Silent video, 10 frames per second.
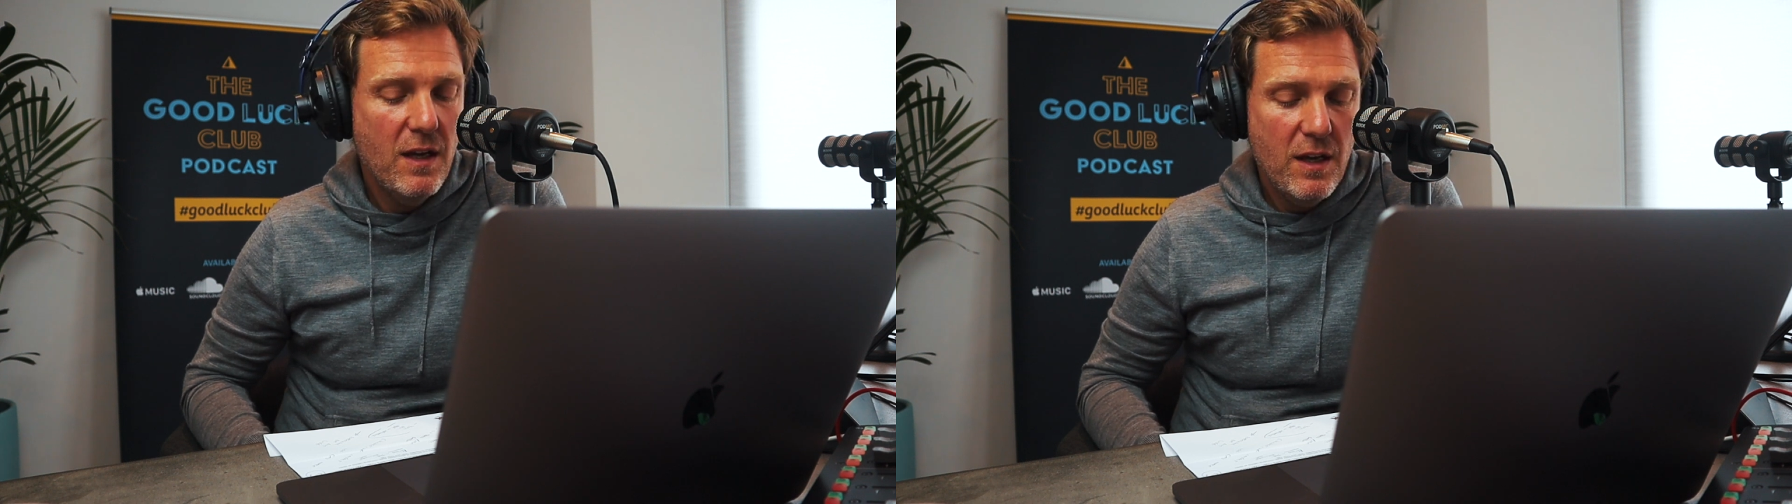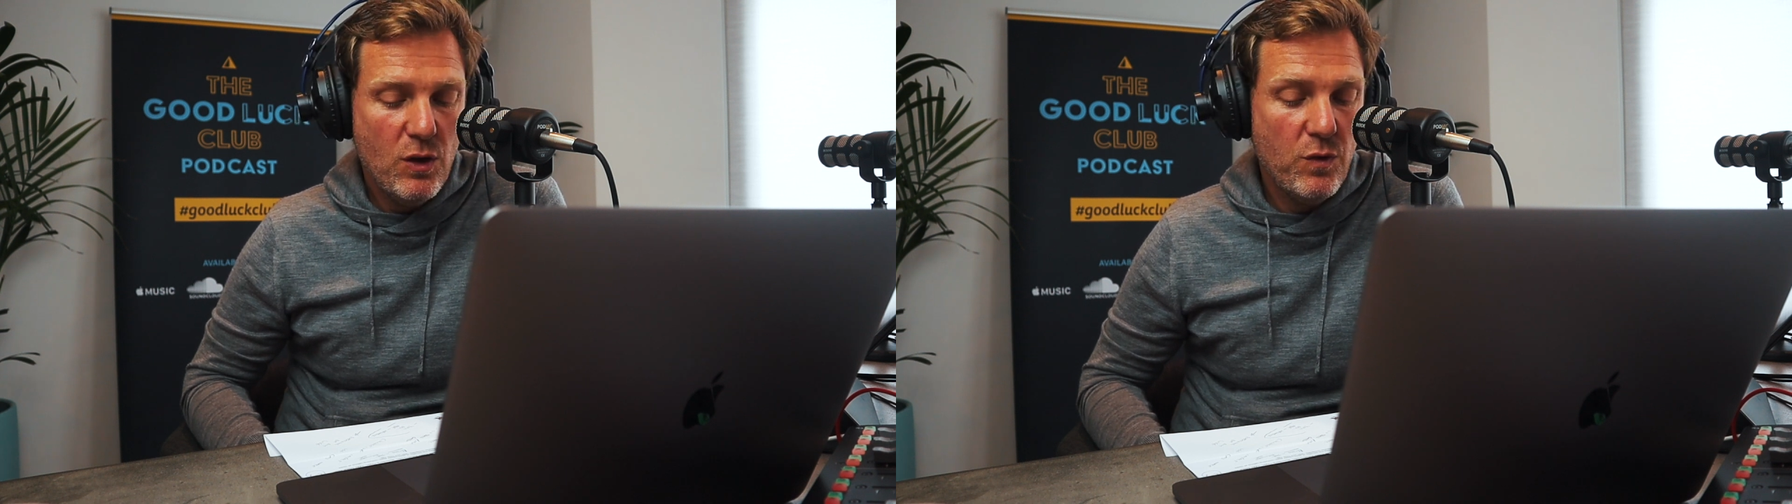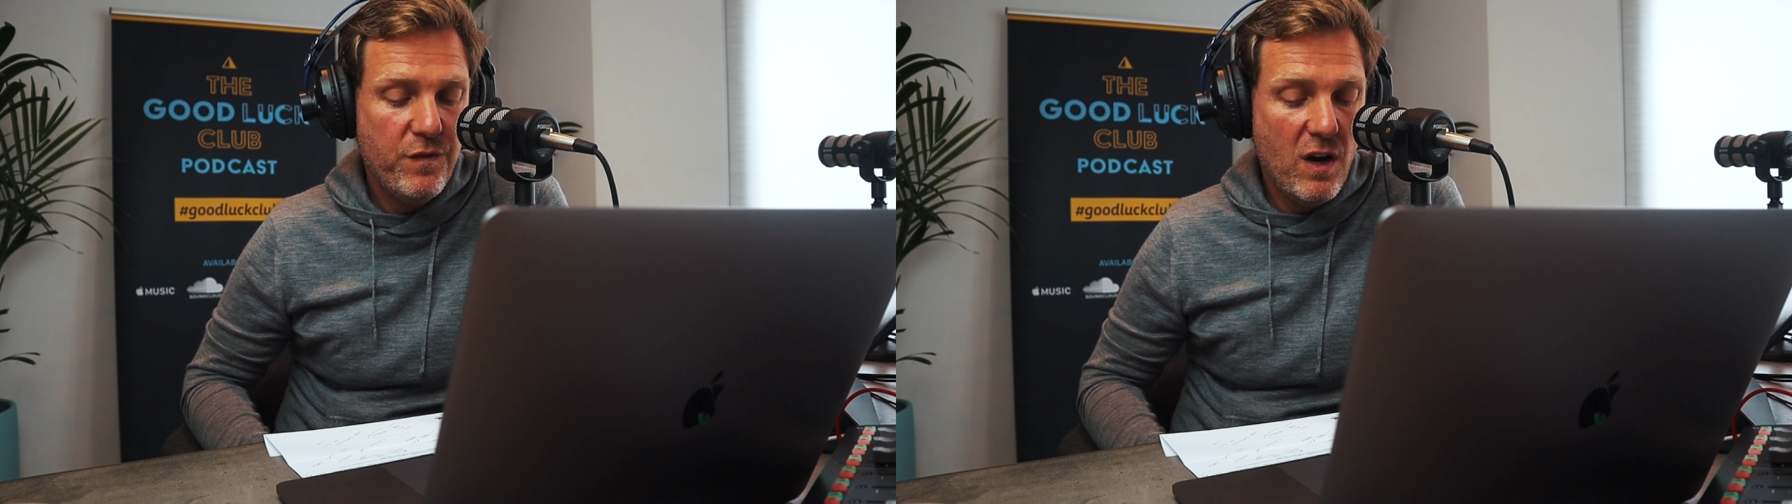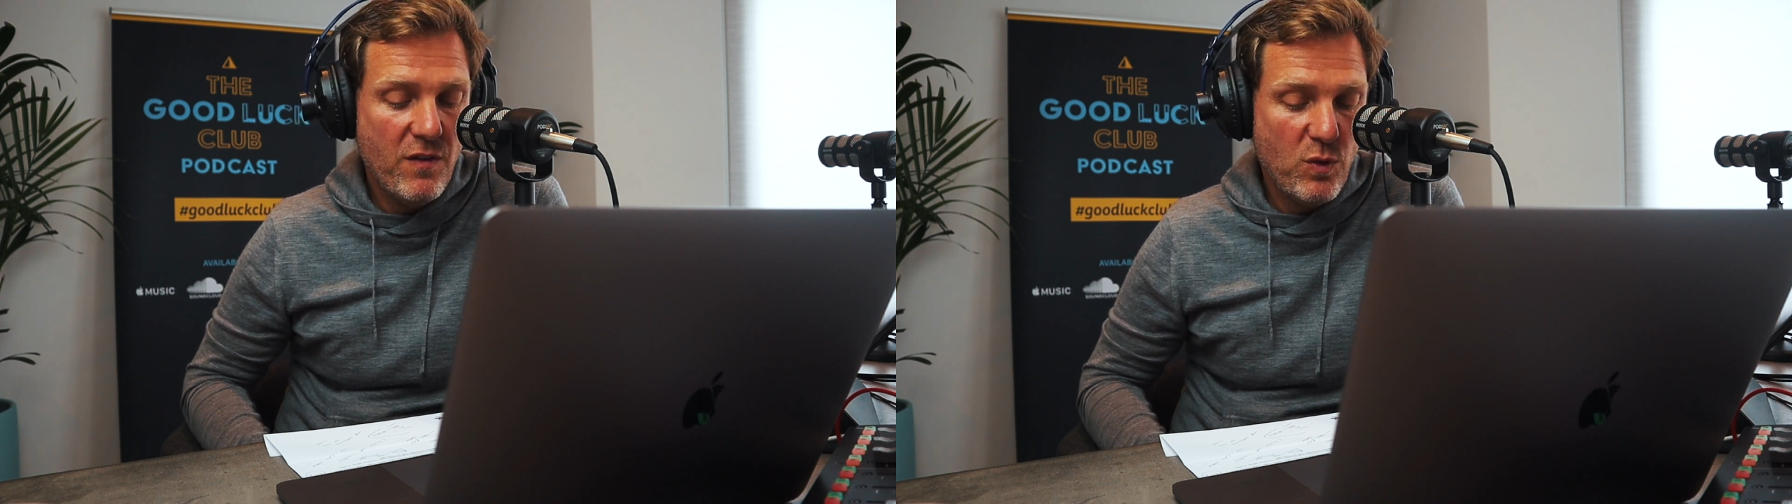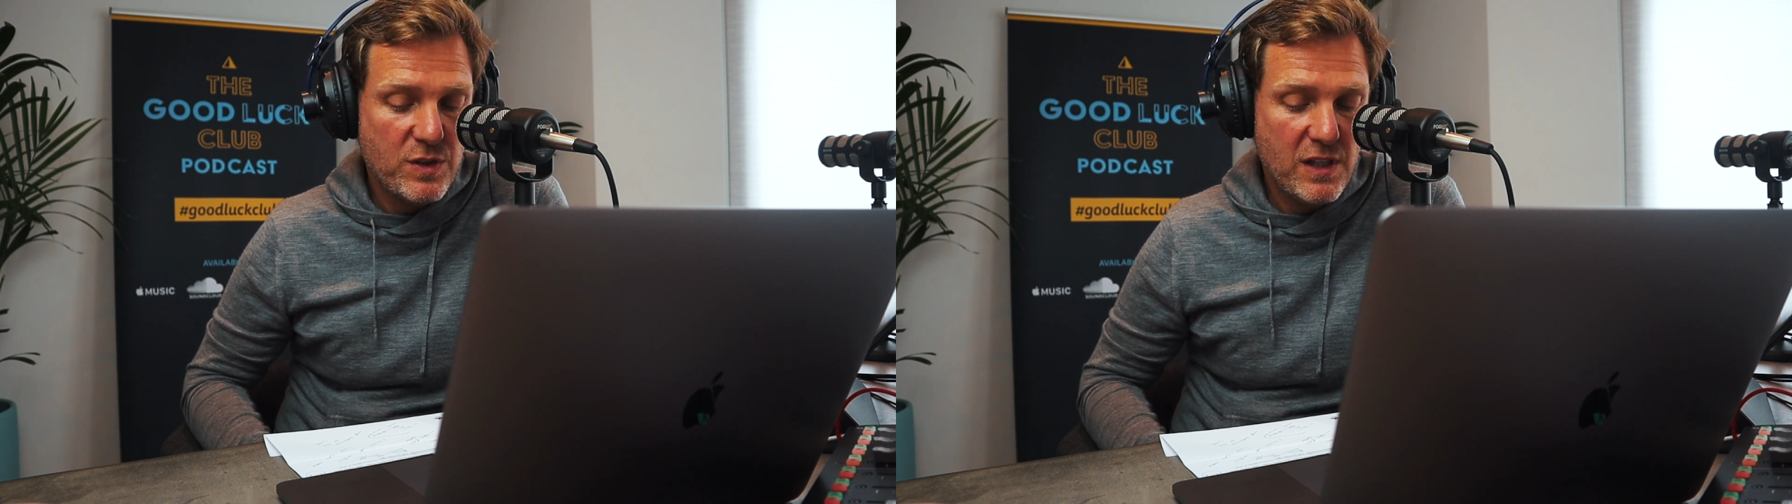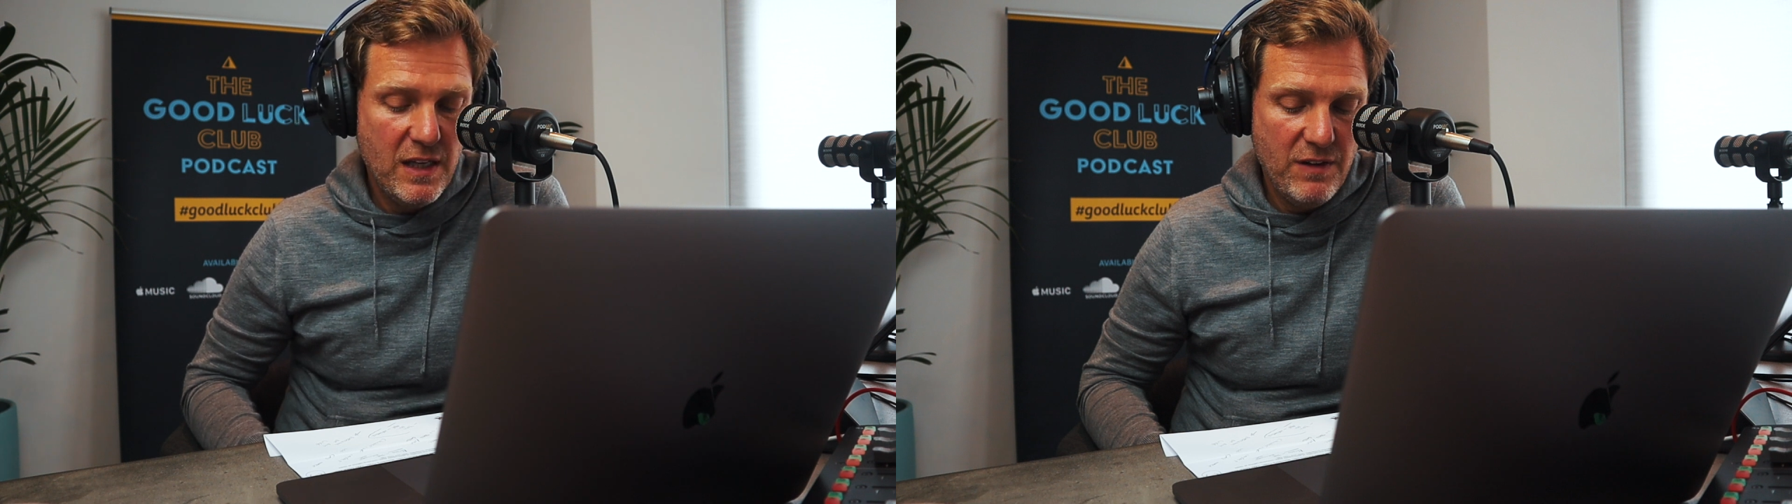Your father was clearly